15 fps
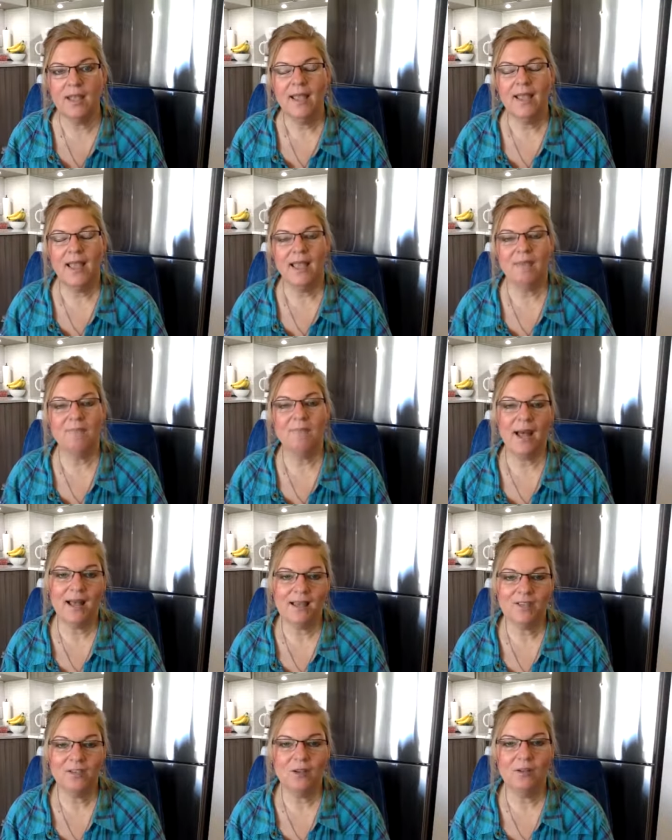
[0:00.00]
And
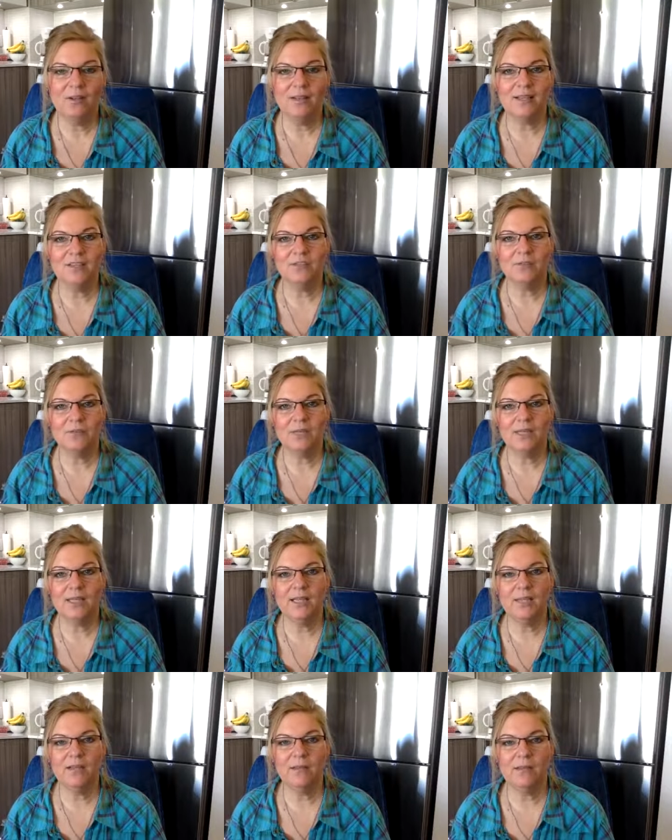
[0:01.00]
basil is really
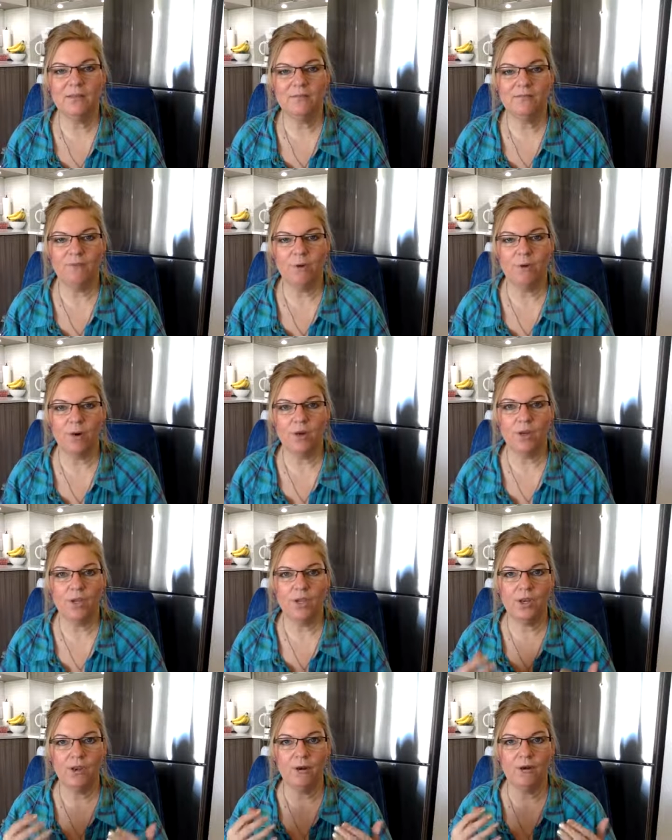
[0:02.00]
good for, you
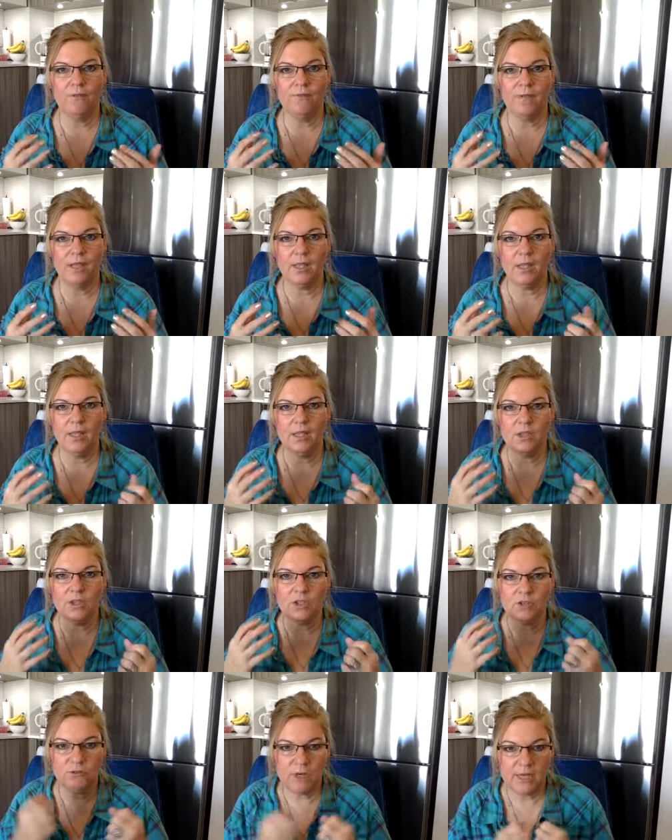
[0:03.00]
know, feeling
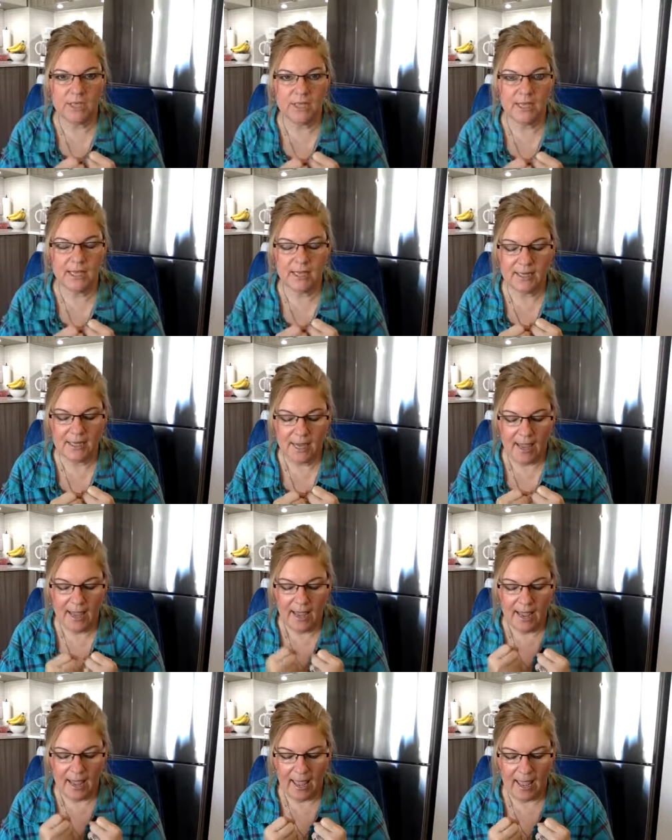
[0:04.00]
constricted
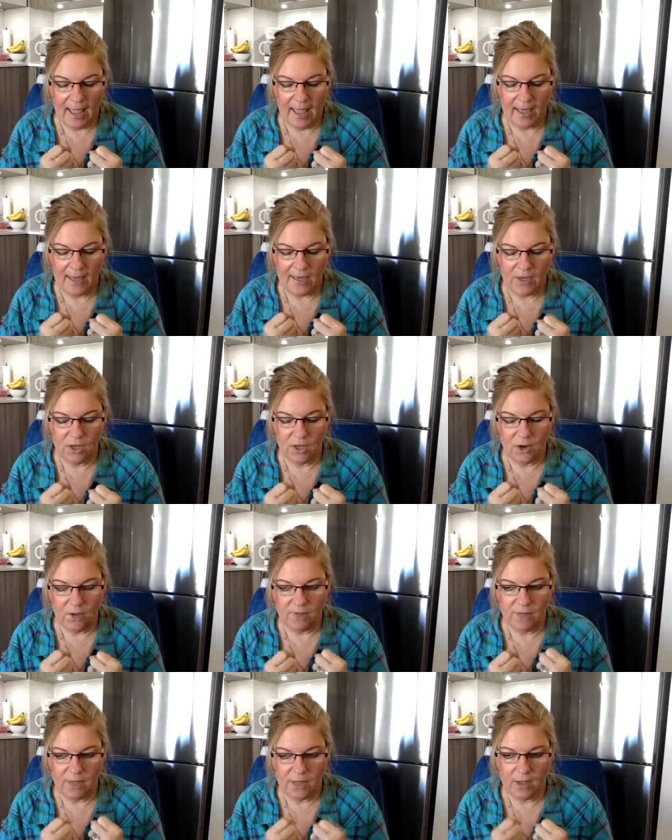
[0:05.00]
and, you know,
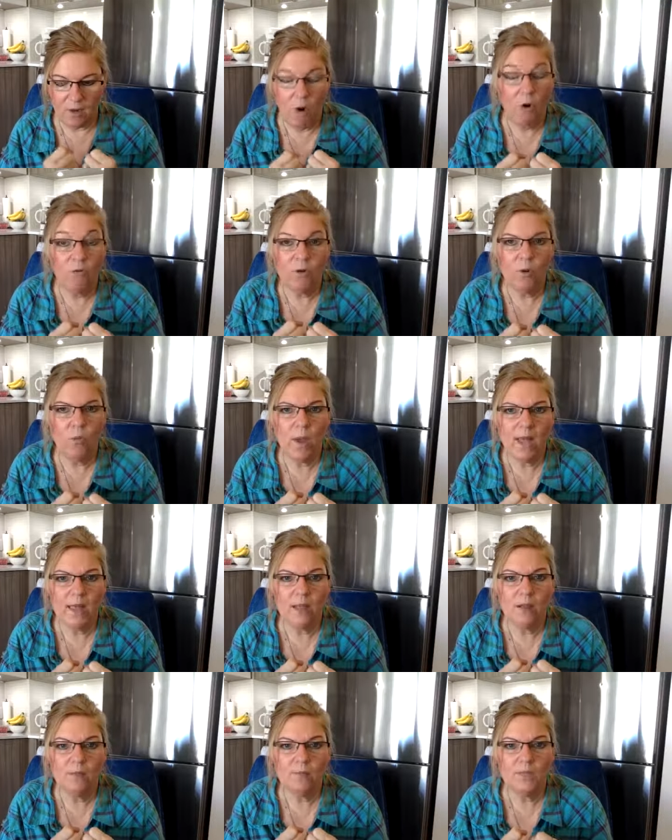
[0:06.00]
feeling
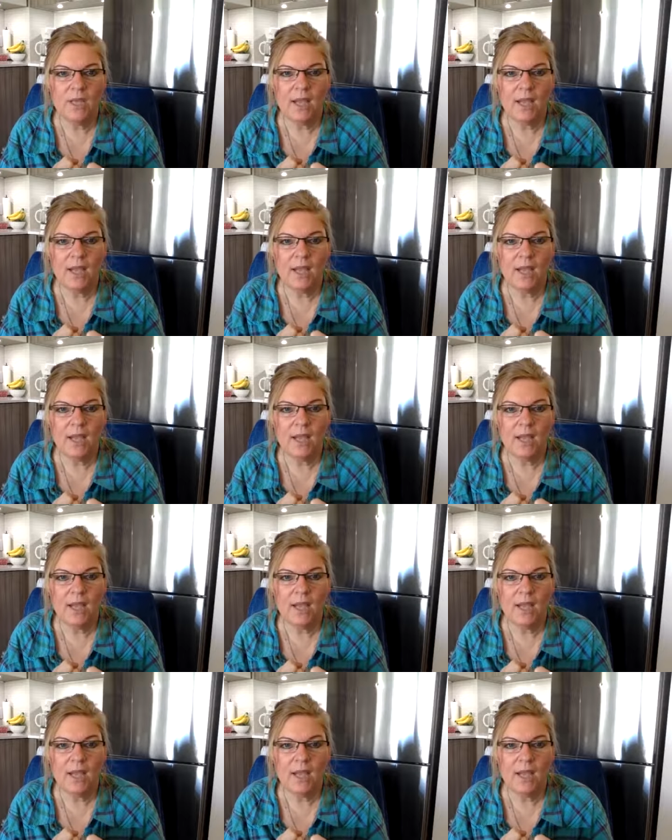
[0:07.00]
overwhelmed.